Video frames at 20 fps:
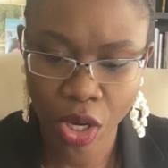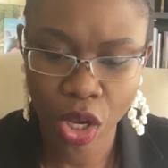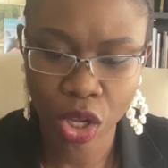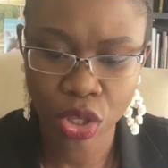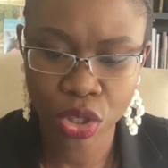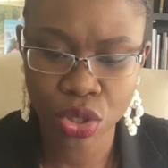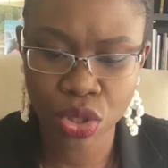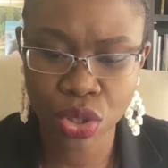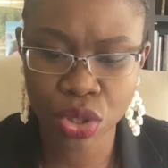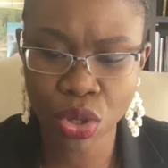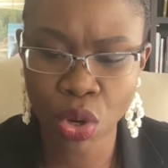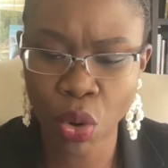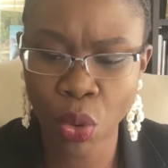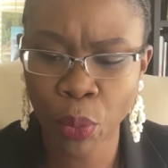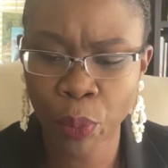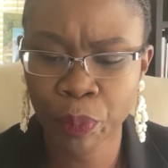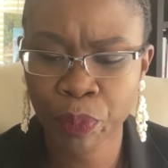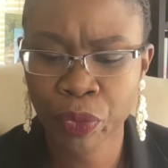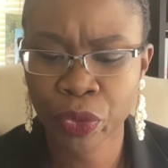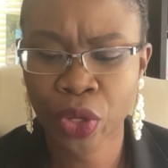
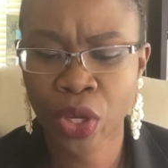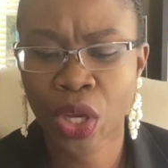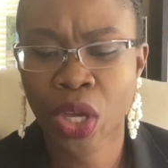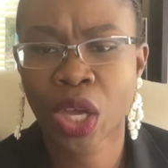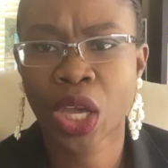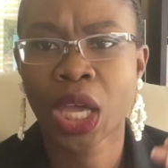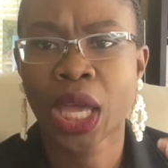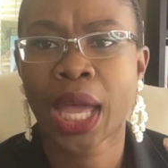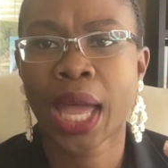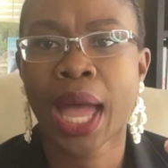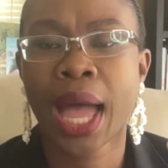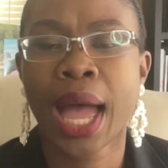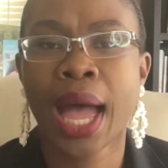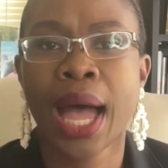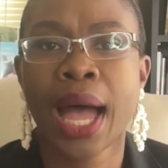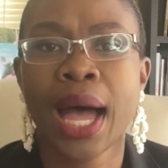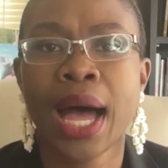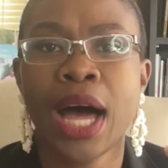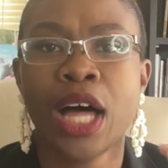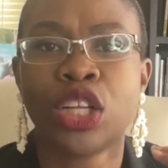So
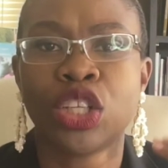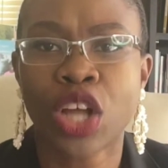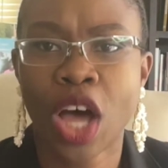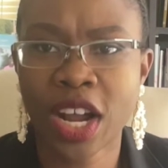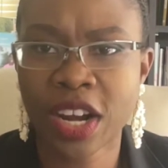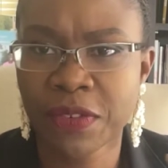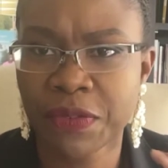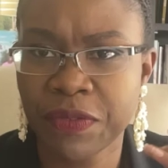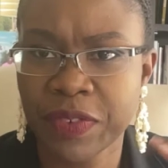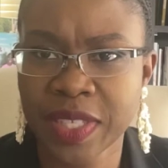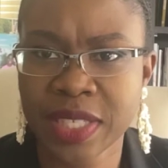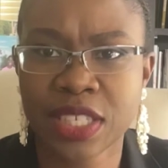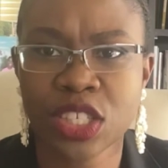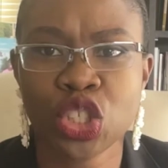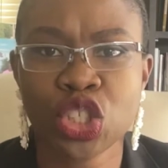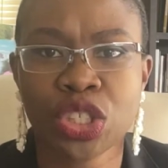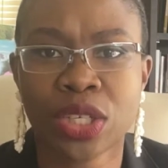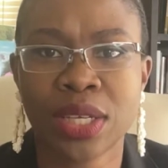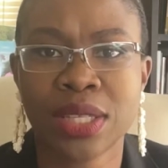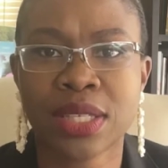a lot of
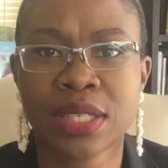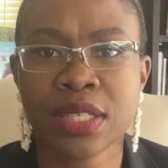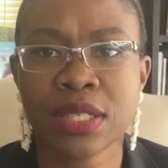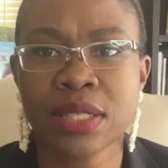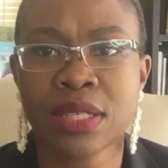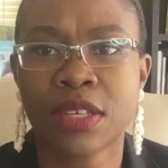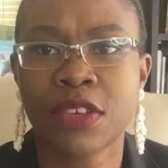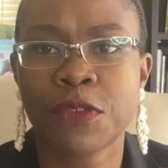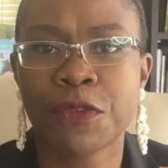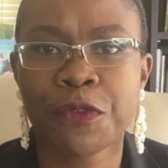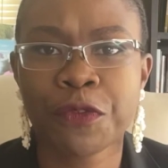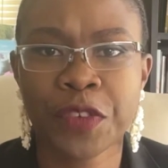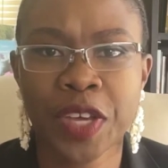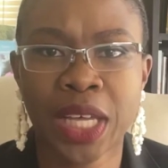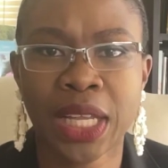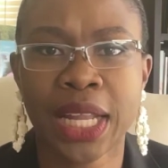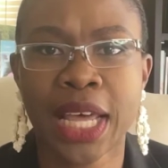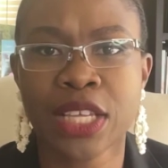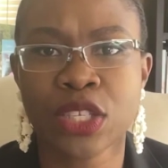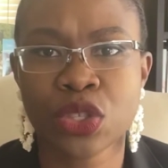physicians
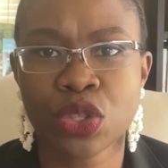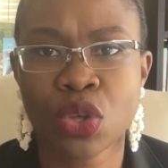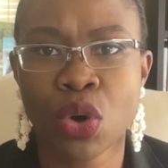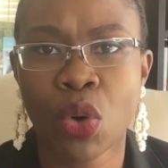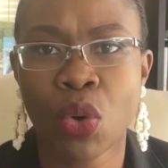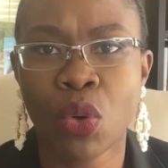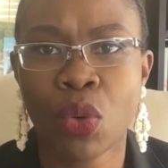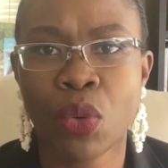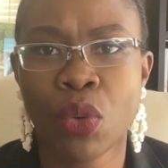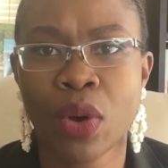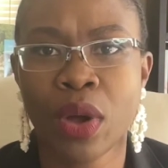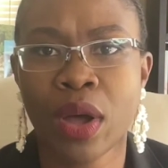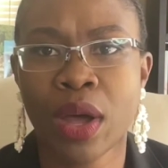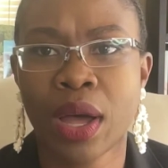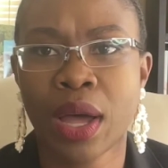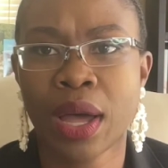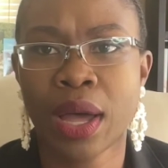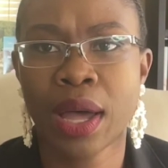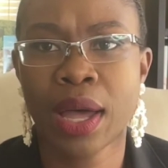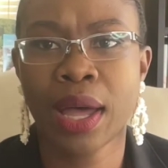feel as though
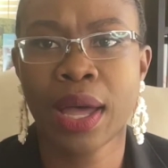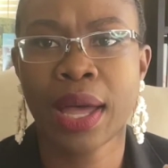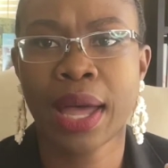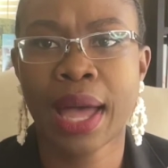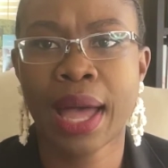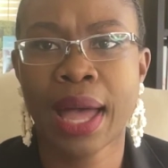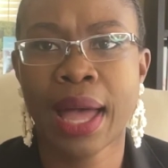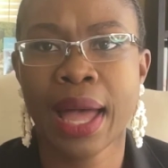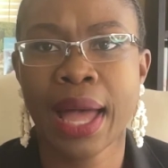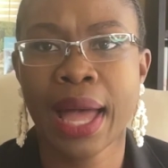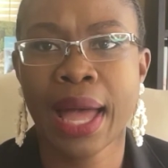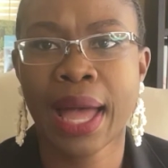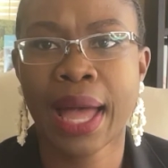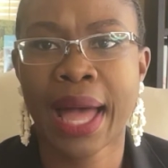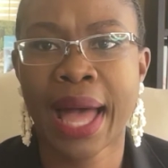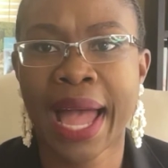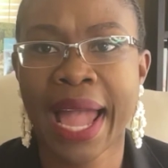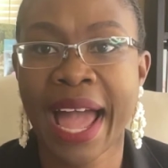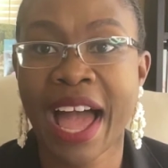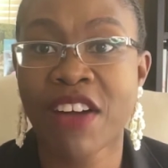
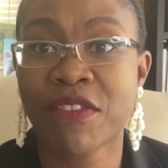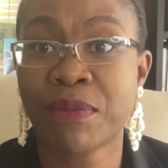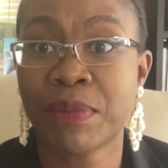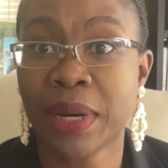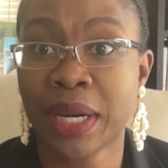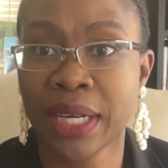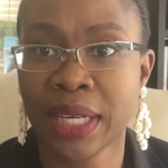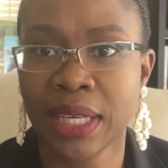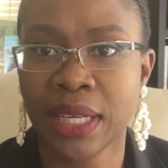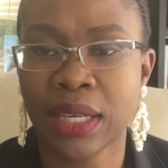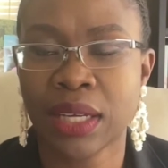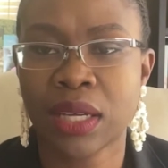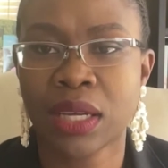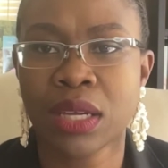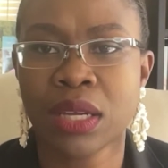I have money.